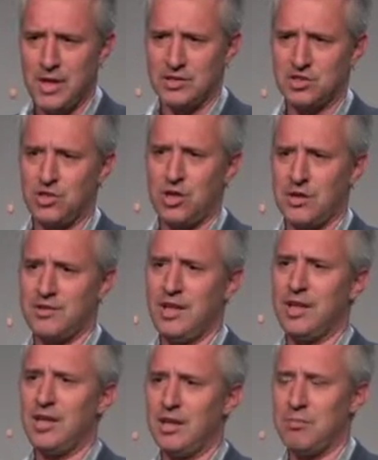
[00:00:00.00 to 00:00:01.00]
and started
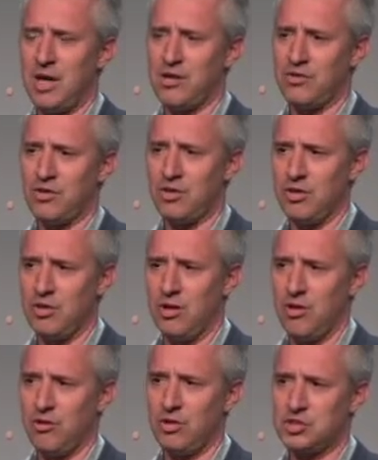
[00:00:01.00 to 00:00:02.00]
thinking about, you
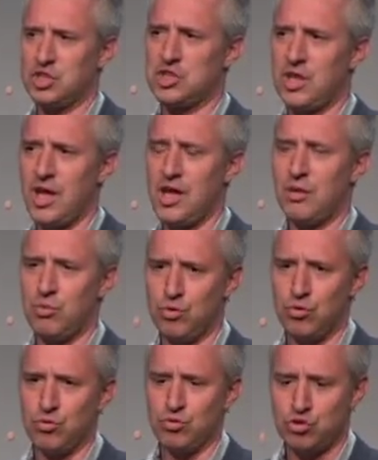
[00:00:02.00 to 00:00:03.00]
know, a
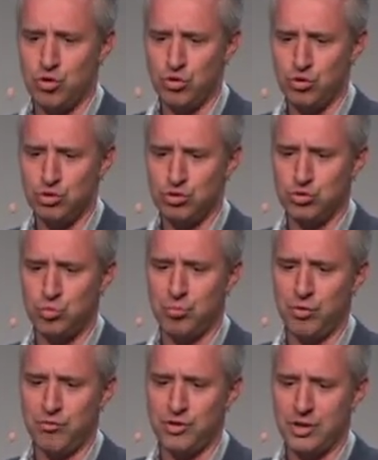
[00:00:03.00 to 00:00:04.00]
scalable solution to
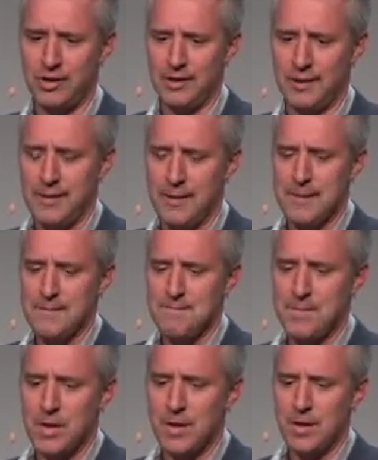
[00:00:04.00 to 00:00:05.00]
poverty.
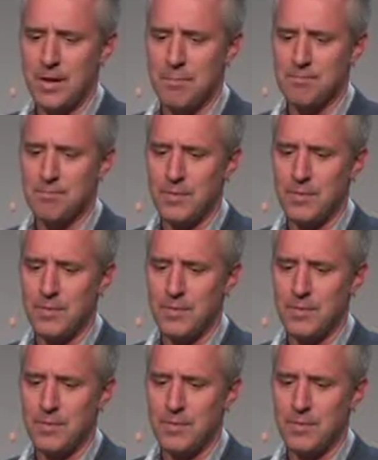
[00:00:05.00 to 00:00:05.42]
I